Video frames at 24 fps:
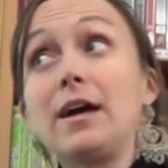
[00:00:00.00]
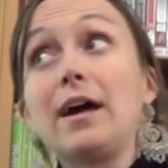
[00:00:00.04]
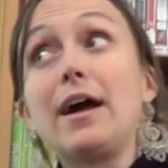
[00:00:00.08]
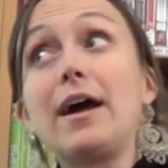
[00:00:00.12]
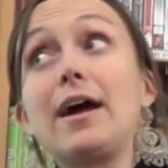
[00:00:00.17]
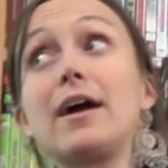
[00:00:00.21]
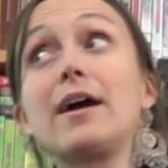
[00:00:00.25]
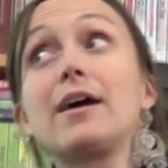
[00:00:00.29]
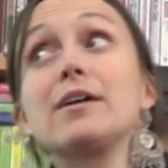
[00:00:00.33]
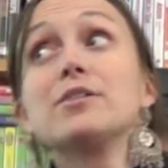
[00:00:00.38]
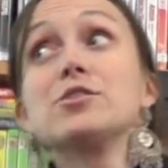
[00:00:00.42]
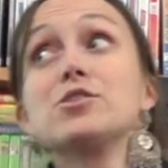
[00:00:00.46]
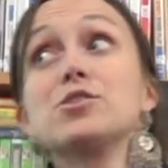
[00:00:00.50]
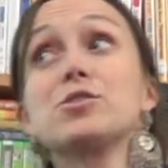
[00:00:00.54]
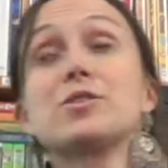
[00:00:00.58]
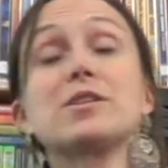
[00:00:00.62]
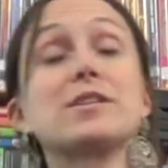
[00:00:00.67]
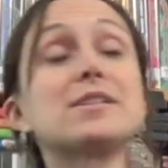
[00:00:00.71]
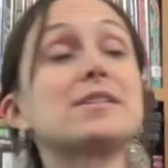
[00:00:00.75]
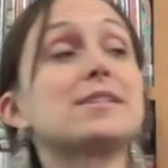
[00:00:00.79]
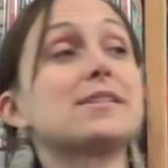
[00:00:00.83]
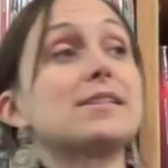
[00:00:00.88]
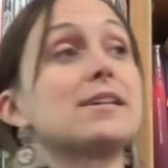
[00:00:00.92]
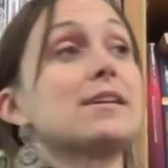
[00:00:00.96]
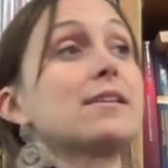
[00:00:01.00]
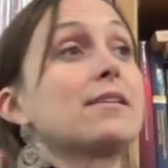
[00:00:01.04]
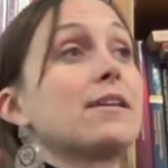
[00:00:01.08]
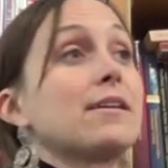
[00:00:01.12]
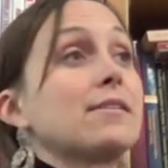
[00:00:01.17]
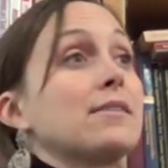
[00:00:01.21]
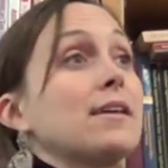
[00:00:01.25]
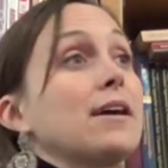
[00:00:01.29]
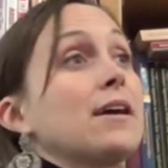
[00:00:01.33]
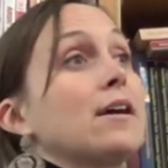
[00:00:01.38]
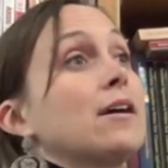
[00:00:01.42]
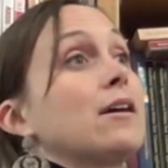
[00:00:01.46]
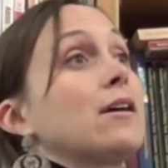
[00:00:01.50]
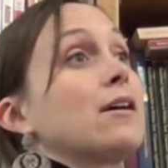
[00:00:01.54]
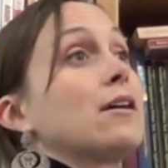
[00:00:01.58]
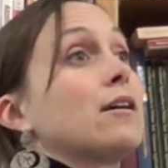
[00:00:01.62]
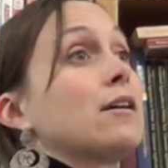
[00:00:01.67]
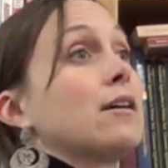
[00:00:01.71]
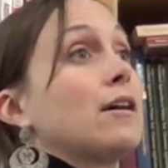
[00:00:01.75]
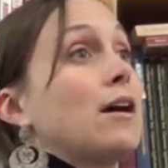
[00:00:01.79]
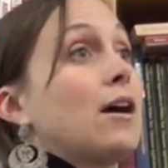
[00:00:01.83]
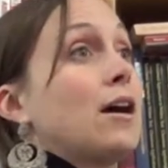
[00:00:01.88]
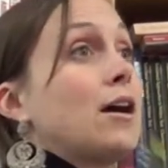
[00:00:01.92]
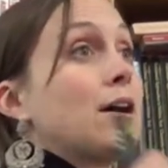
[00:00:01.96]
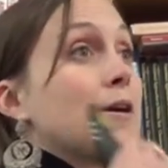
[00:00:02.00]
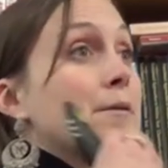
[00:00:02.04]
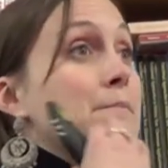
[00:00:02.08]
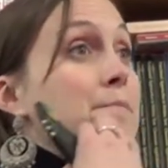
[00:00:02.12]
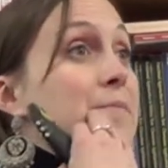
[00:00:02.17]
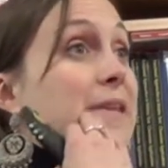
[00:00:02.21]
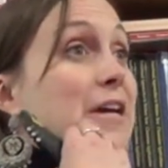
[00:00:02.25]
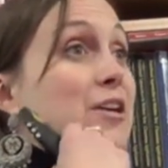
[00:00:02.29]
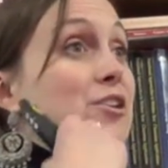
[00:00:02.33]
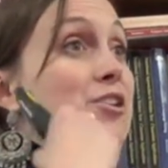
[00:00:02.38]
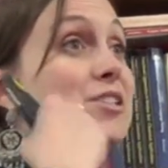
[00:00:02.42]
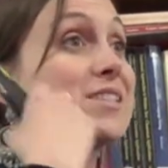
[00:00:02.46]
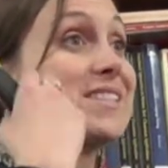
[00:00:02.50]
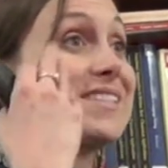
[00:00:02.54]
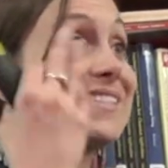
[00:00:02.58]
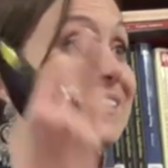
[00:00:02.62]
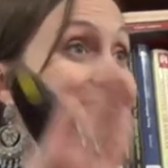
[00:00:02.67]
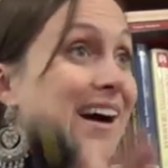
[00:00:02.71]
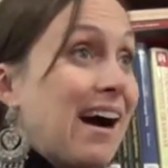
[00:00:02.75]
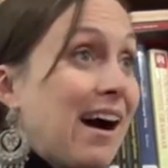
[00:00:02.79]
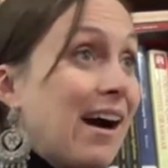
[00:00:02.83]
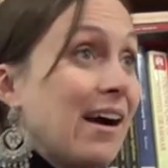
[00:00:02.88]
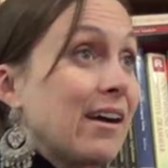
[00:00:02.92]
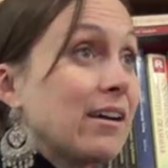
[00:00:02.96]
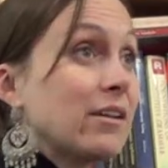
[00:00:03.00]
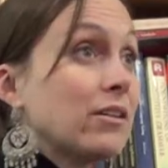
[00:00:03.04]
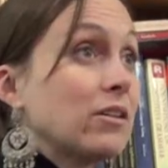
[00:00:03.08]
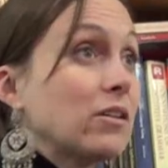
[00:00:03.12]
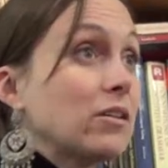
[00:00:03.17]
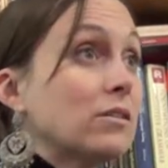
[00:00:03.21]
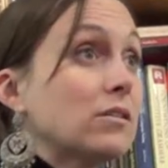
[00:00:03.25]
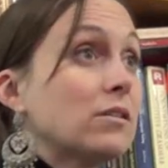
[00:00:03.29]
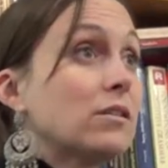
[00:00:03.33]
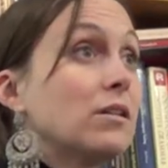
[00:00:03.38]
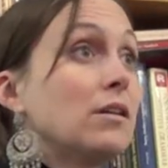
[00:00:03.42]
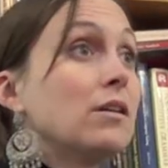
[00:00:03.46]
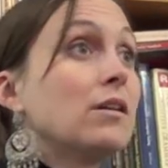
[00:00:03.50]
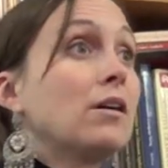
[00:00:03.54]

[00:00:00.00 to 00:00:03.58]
And you can see that their style